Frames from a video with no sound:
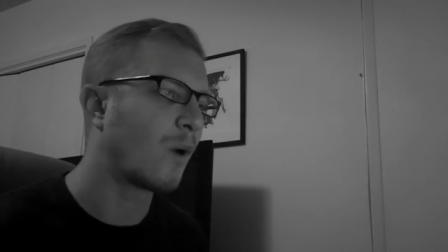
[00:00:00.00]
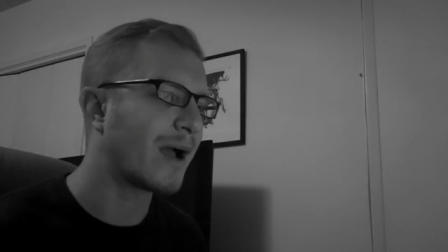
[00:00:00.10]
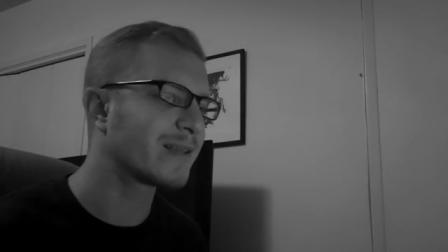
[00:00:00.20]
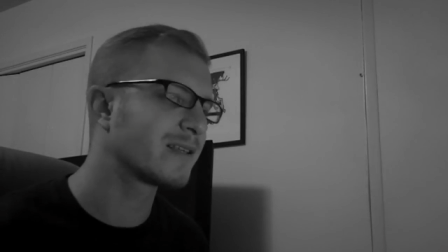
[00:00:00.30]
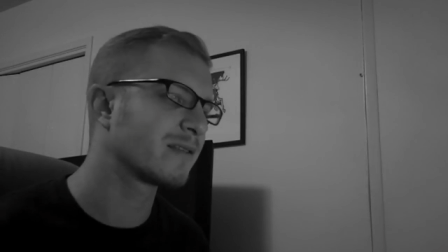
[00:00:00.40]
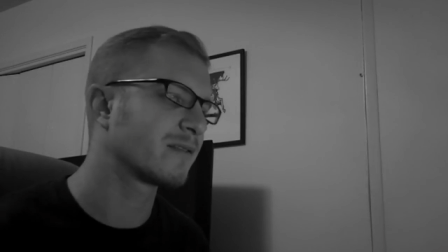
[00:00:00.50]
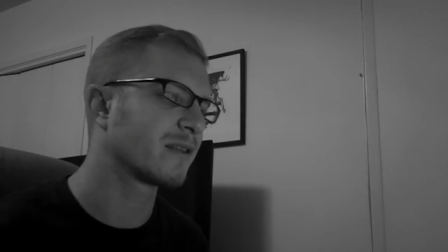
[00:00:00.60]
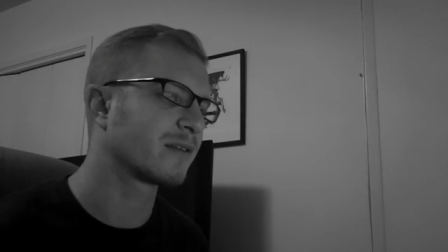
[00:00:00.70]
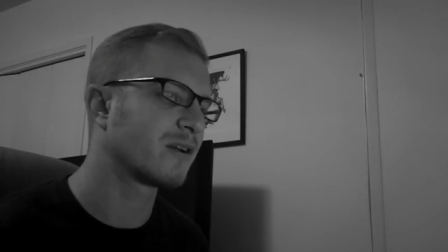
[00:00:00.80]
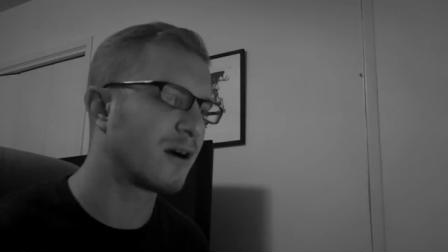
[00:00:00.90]
why is it
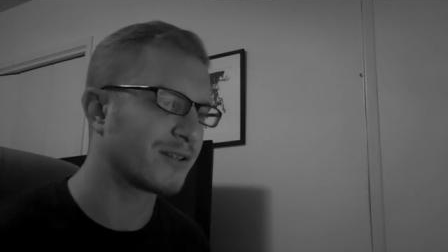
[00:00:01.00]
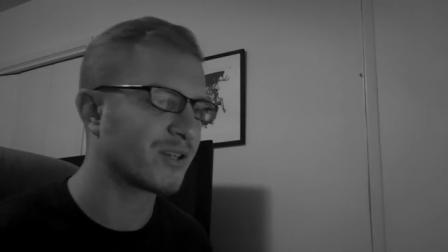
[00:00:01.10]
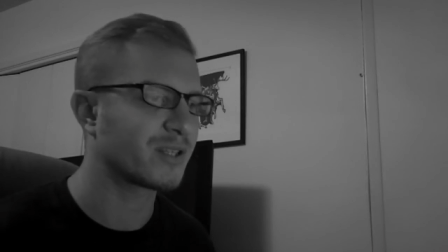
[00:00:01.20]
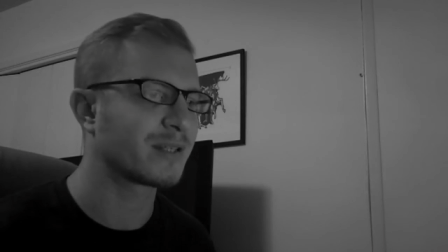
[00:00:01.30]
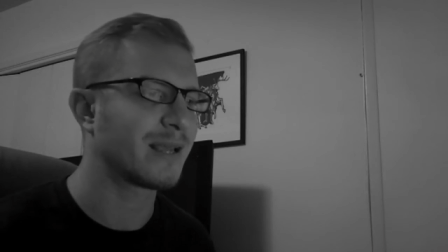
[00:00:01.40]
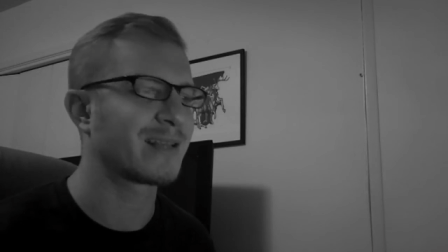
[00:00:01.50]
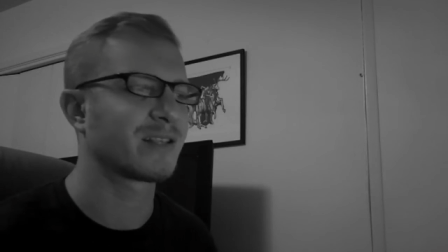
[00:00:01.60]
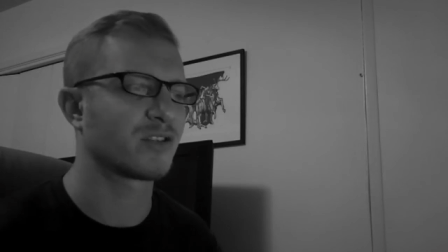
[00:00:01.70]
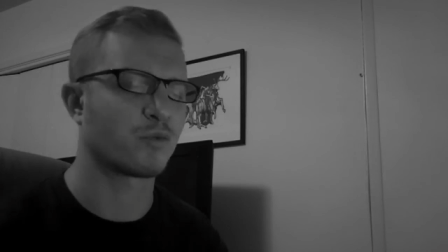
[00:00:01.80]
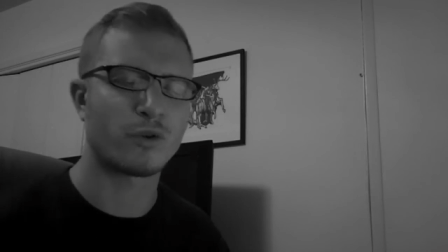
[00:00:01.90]
that consciousness
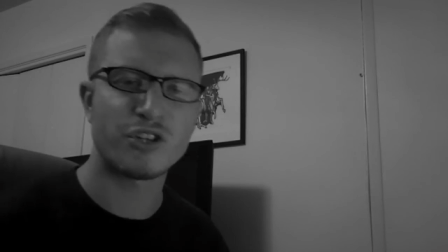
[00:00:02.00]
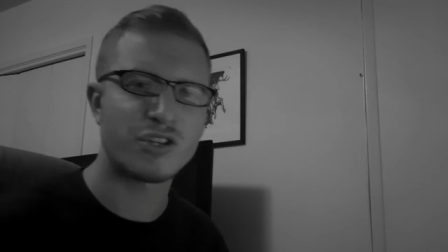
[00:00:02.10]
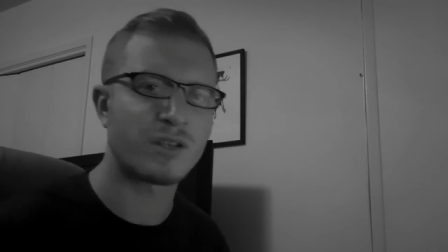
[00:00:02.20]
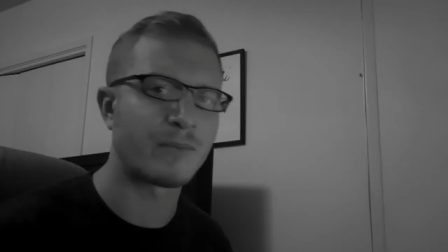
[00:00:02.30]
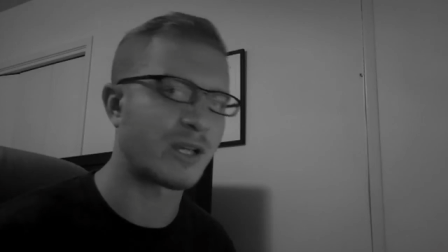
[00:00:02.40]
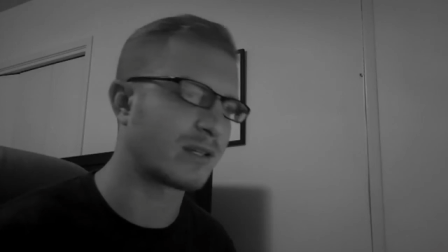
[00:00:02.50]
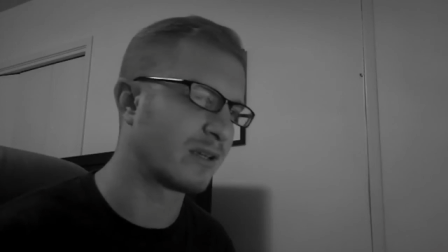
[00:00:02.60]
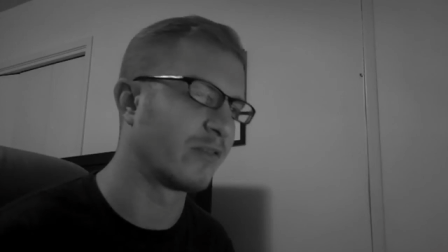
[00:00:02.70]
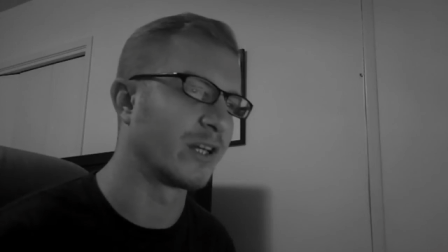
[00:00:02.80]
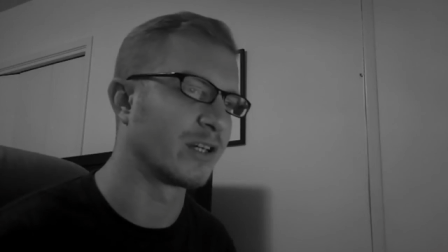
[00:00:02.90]
has this rich
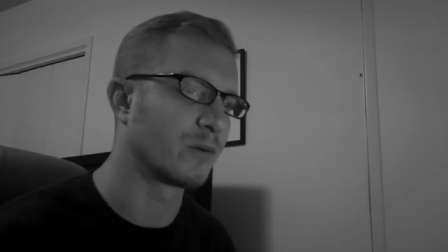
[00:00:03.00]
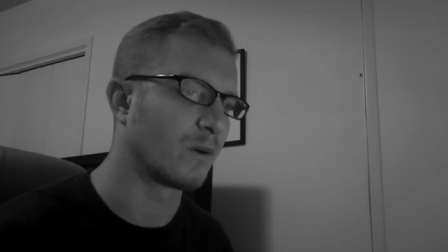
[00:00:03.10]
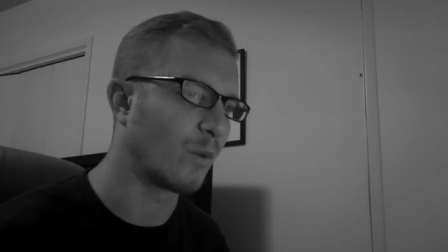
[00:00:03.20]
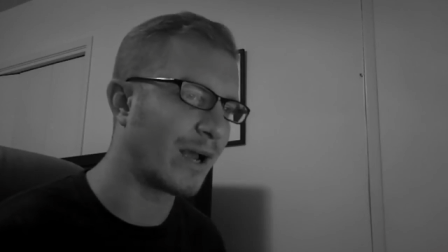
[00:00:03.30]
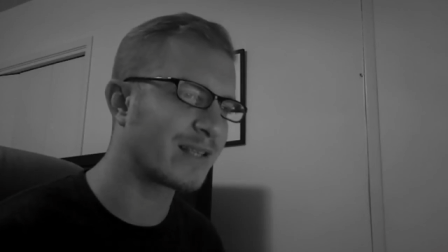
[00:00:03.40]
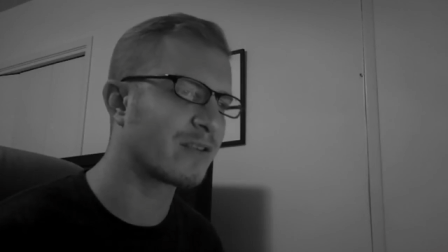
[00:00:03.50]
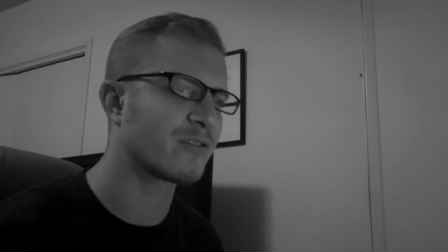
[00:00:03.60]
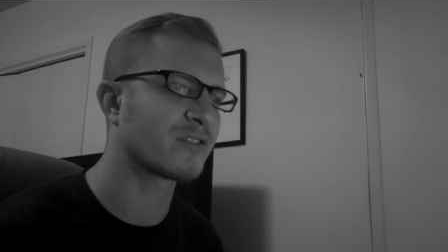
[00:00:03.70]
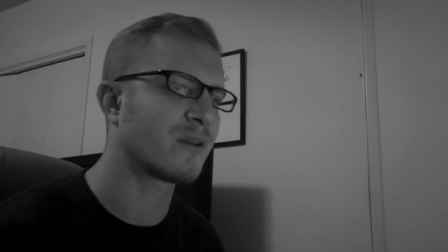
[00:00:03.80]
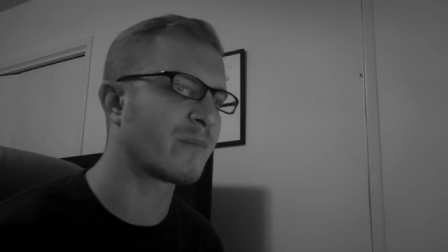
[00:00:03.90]
subjectivity to it? Why is it
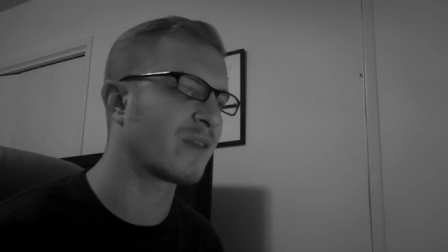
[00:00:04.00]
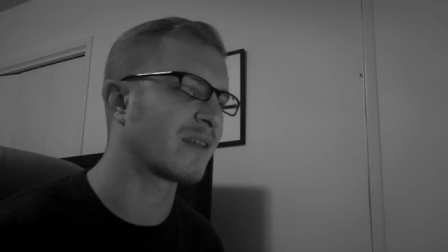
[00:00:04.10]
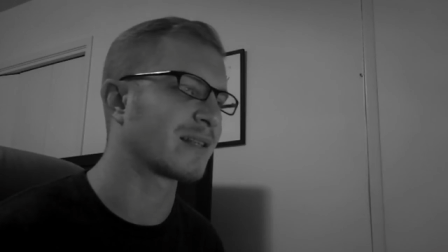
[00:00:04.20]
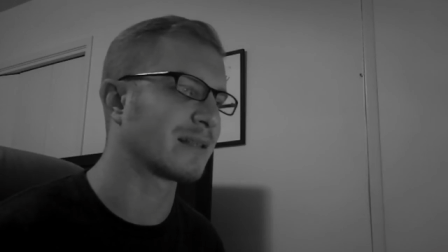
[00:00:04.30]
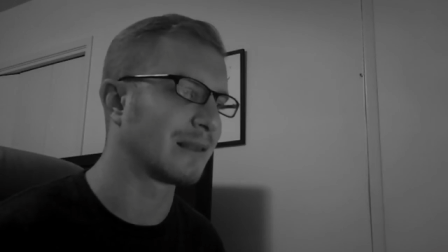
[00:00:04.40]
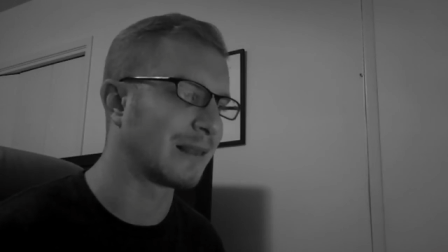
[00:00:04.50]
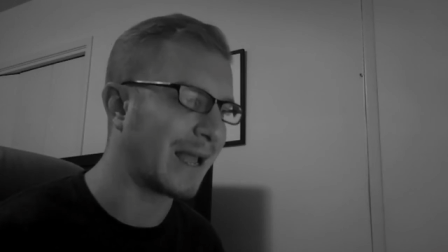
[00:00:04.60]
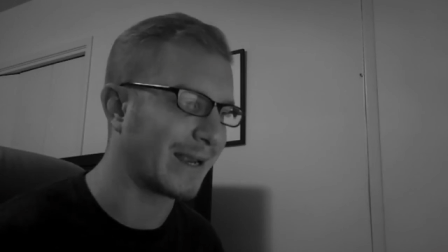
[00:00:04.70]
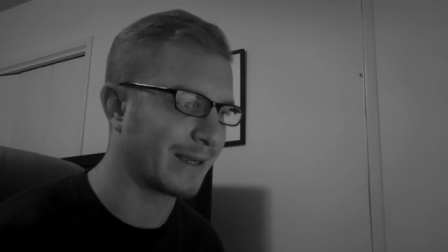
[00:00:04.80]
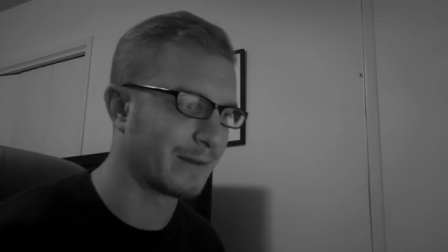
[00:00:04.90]
there's something that it's
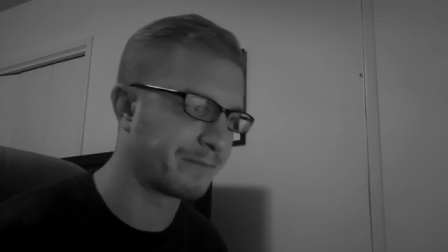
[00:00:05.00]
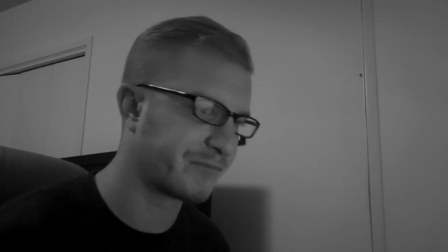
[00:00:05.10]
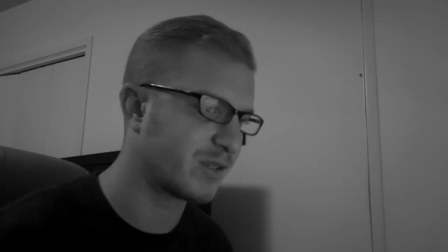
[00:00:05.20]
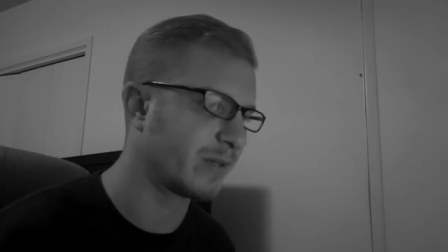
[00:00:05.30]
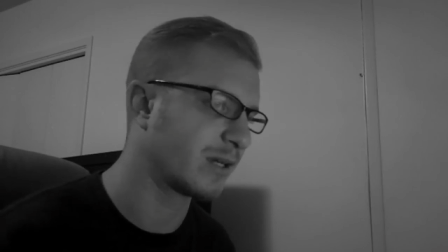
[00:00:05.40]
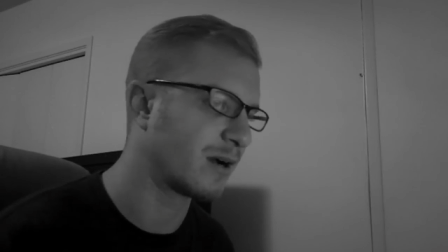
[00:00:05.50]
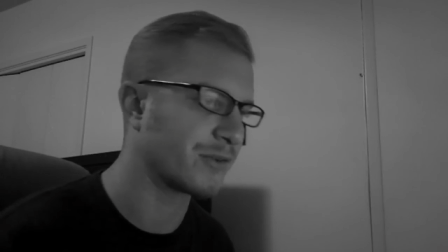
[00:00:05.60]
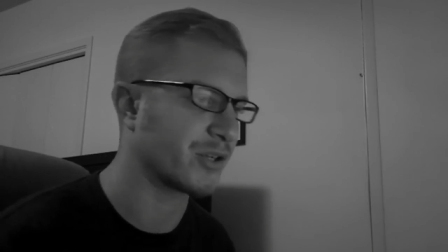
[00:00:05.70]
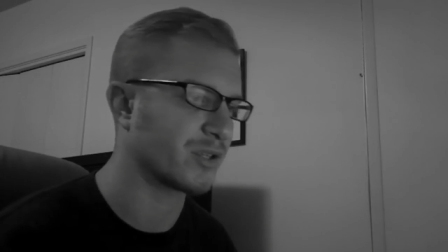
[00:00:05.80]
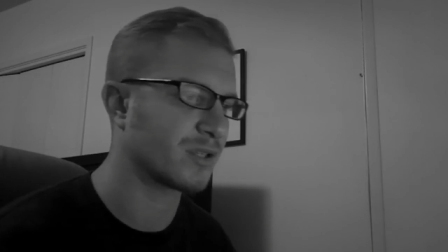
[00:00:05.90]
like to be
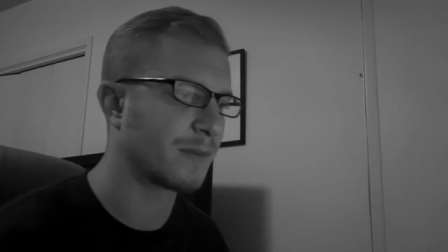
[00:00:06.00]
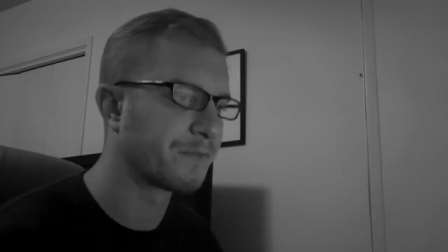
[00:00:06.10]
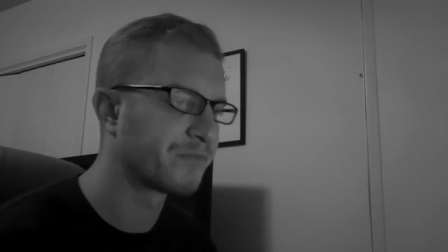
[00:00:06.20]
conscious?